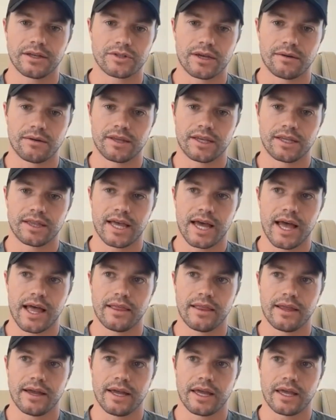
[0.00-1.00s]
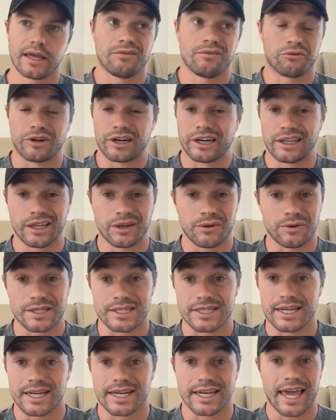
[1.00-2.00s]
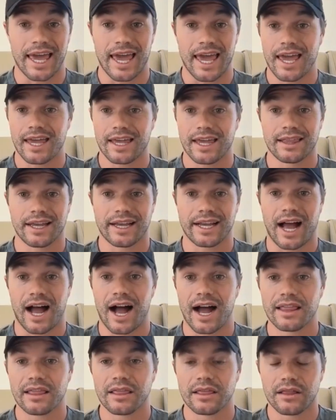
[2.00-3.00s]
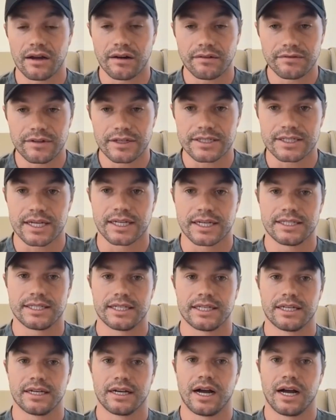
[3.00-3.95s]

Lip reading: Something that like really was like, hey, like I love this idea.